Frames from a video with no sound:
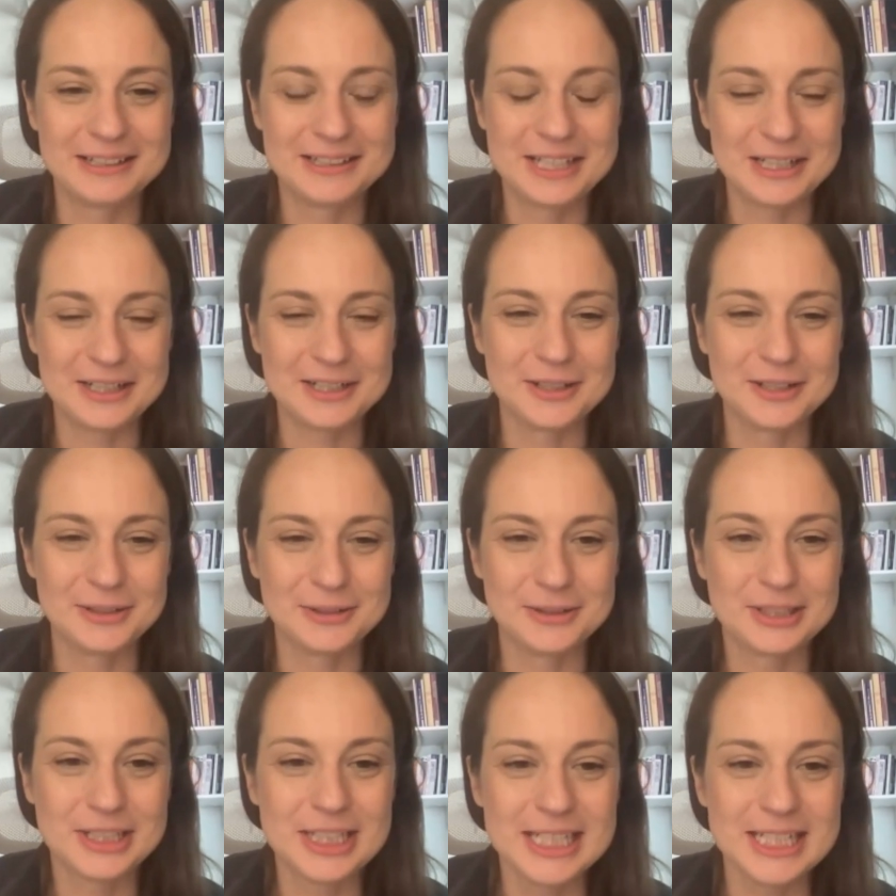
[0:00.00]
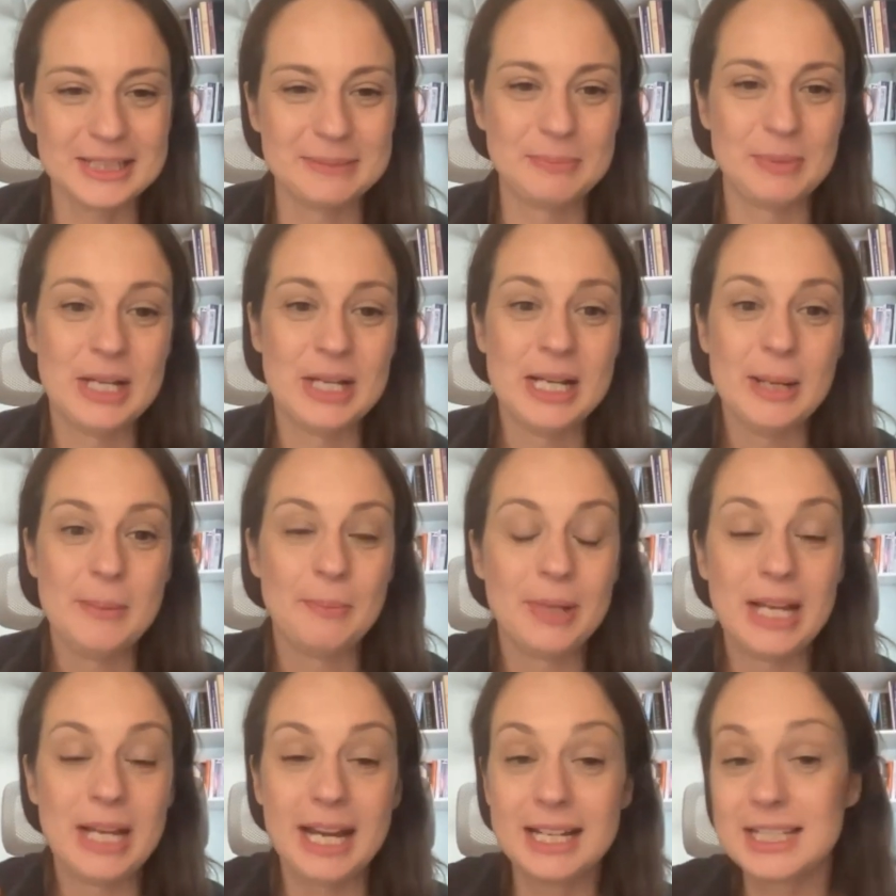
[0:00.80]
technical team.
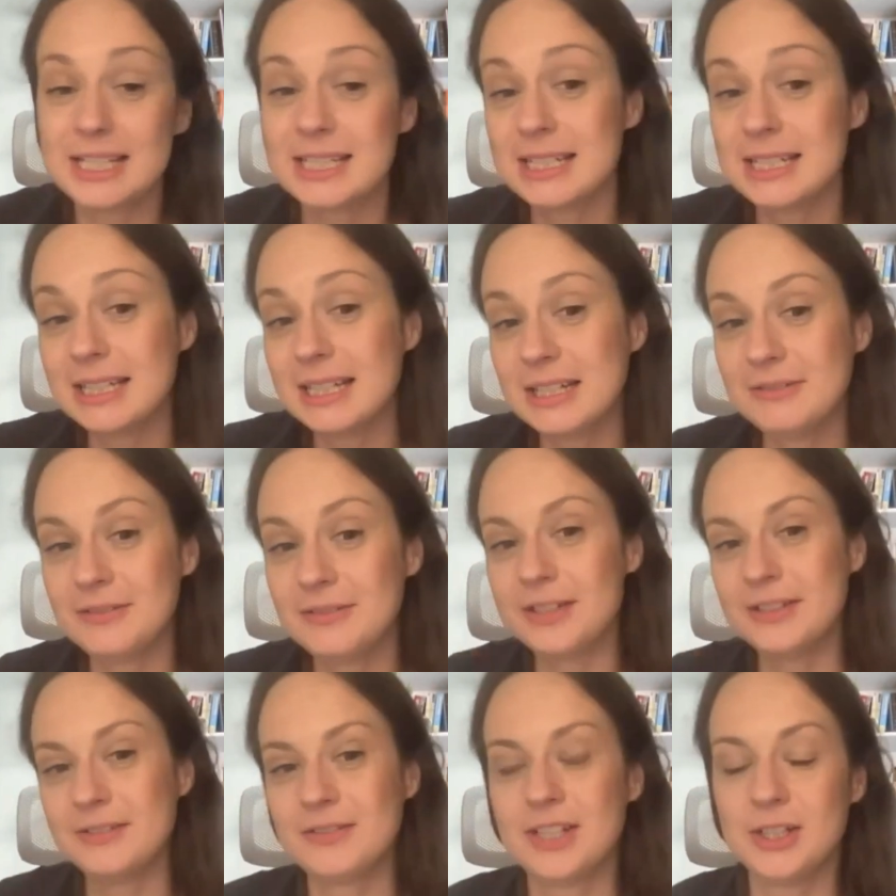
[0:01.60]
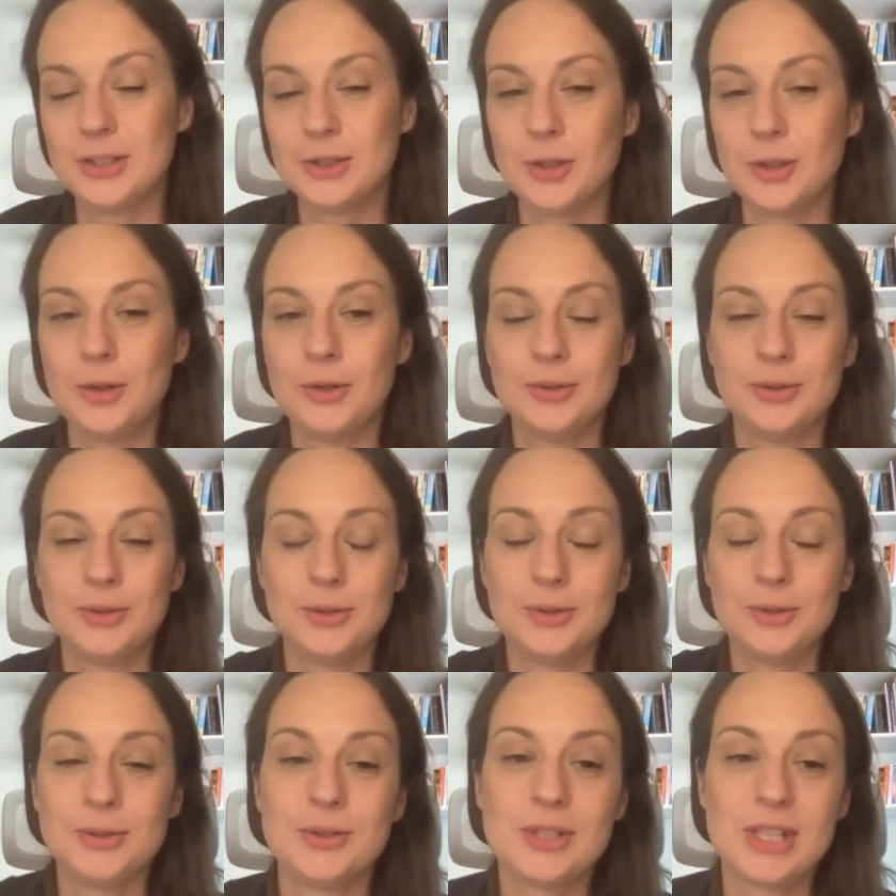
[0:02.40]
But actually, even if they don't,
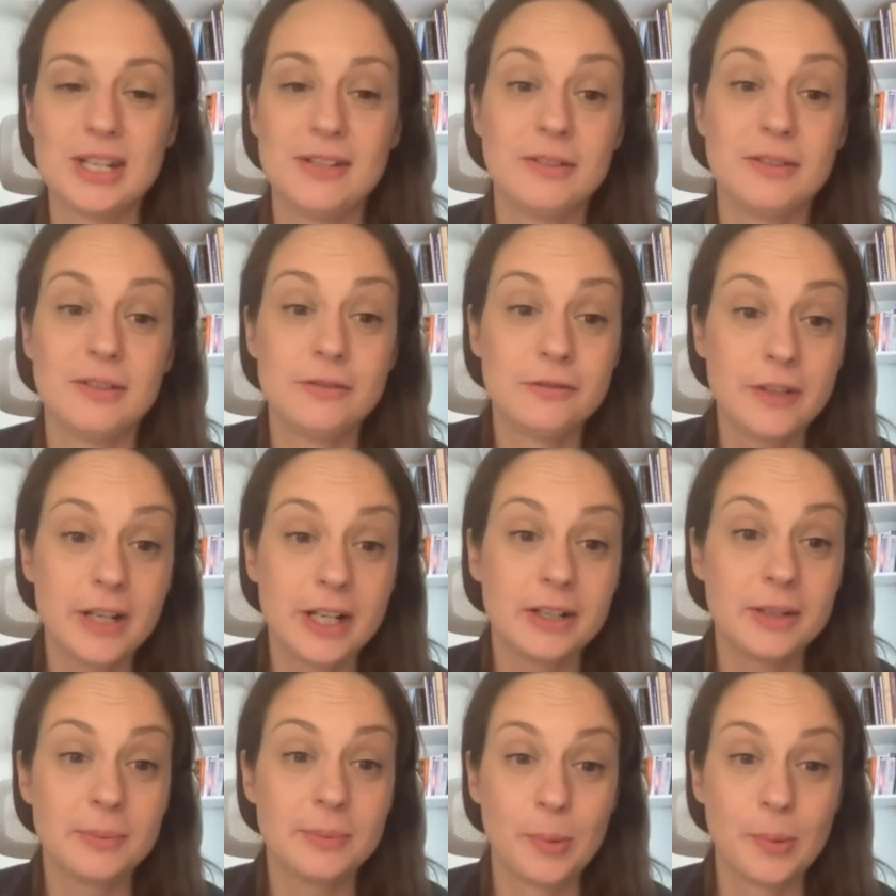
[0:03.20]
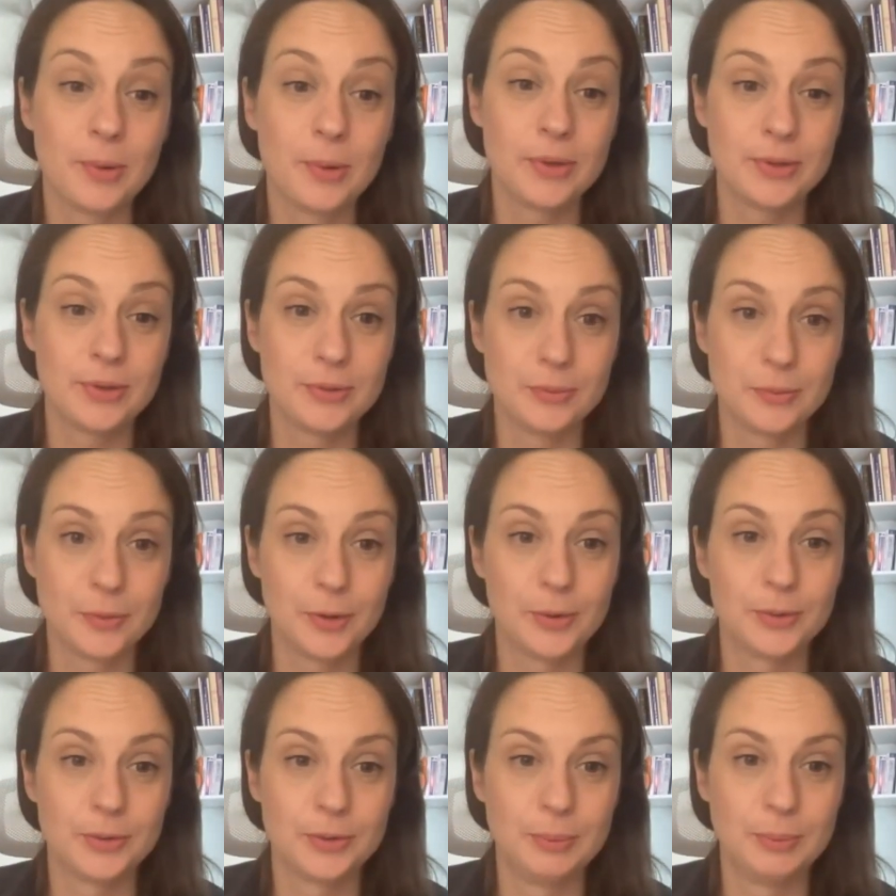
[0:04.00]
unions have a very important
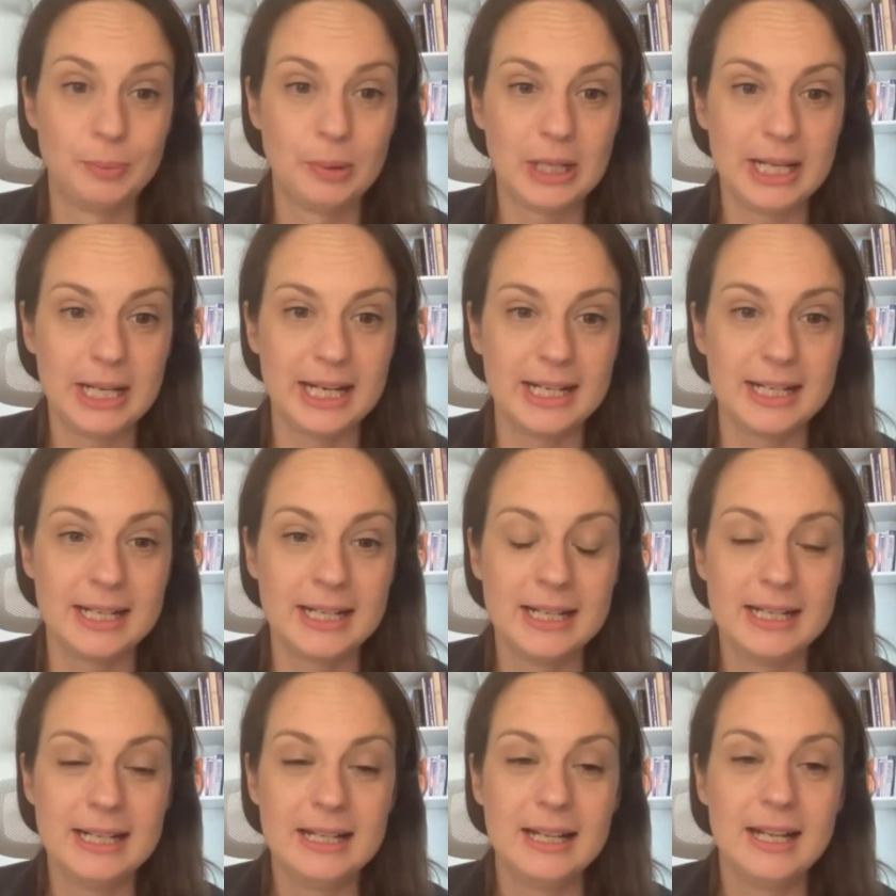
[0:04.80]
role to play,